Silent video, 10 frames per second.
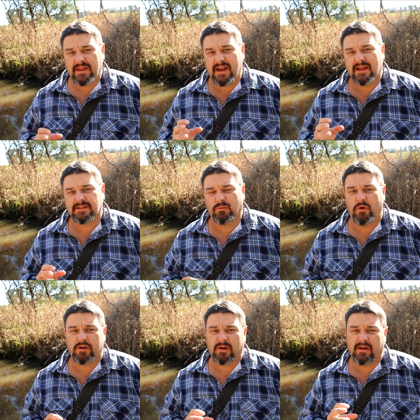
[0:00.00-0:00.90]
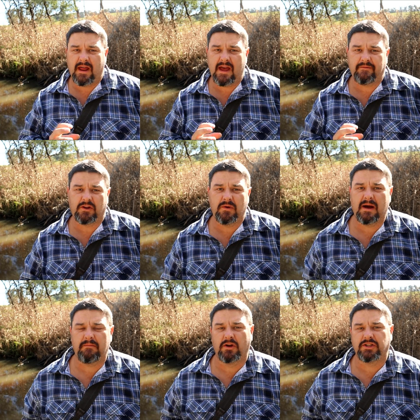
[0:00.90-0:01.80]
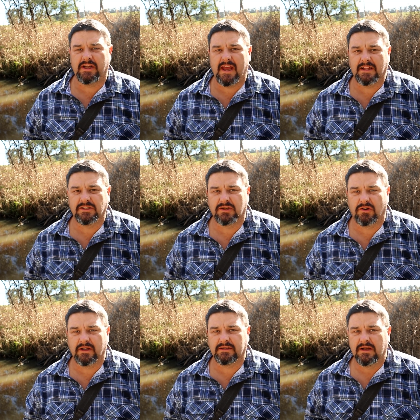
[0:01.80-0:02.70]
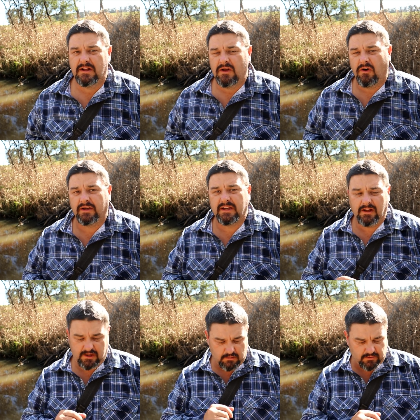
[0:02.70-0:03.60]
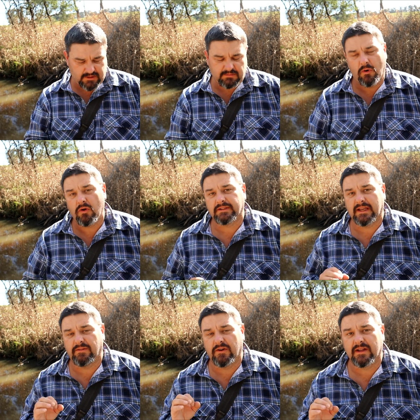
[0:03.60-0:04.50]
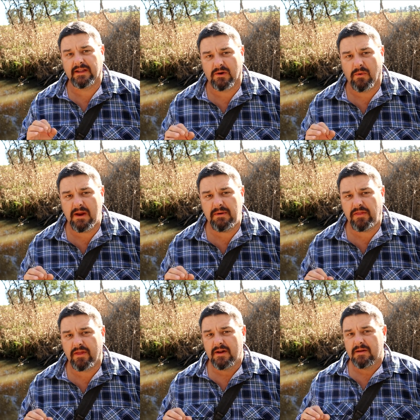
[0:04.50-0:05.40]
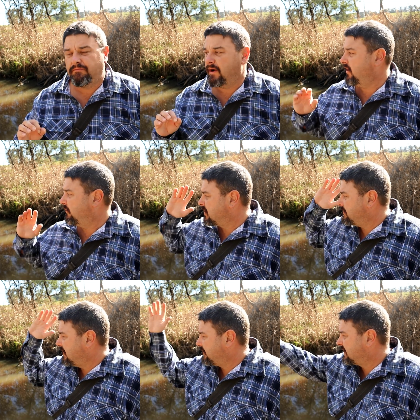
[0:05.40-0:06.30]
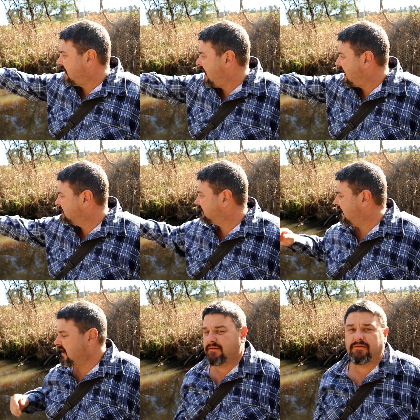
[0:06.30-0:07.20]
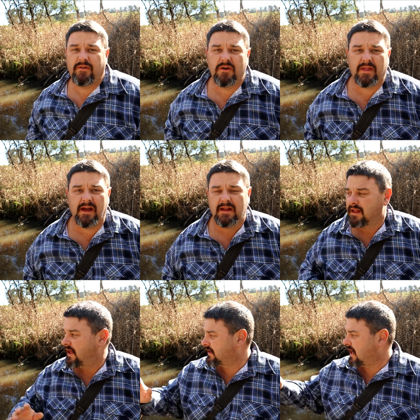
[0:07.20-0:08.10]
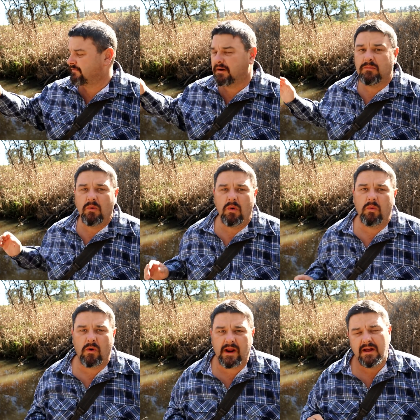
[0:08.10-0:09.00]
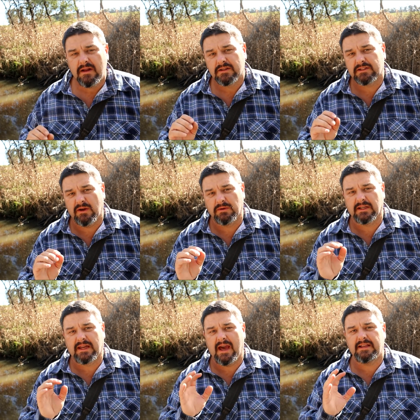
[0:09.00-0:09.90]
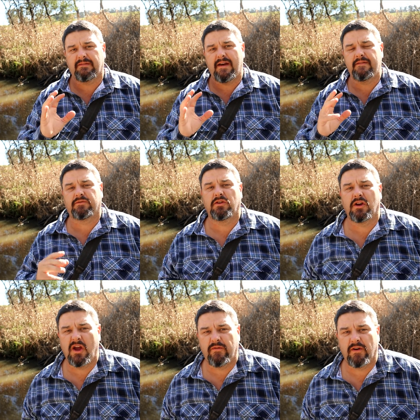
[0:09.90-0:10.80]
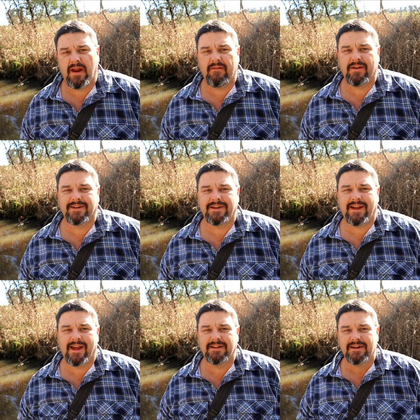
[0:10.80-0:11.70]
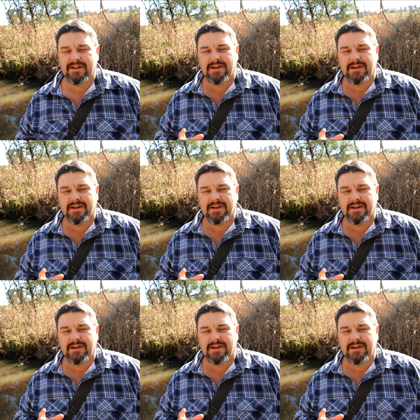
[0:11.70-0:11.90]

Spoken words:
If that hasn't worked, I'm going to have to up my jig head size. Ideally, I want the smallest head that I can get away with, but I want to be able to cast out further and cover more water, so it's a case of have to go for a heavier jig head.